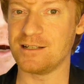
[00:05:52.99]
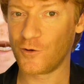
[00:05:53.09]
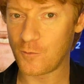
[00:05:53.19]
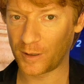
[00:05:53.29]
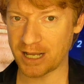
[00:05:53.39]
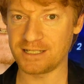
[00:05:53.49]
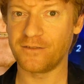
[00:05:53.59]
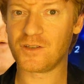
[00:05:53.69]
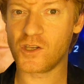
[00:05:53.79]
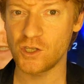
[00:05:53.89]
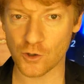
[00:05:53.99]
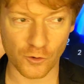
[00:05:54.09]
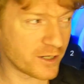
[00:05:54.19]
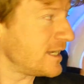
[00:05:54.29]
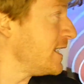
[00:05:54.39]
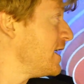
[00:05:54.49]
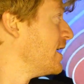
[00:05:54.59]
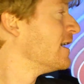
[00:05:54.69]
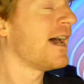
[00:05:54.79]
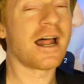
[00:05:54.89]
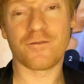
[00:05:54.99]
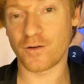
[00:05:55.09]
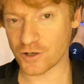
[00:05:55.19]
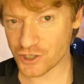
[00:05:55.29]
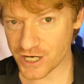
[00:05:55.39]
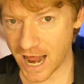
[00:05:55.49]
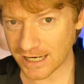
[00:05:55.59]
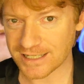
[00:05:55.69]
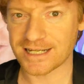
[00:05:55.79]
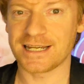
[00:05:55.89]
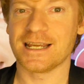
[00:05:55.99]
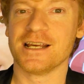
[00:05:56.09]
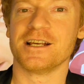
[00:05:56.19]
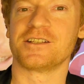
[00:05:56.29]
to a place of security and functionality,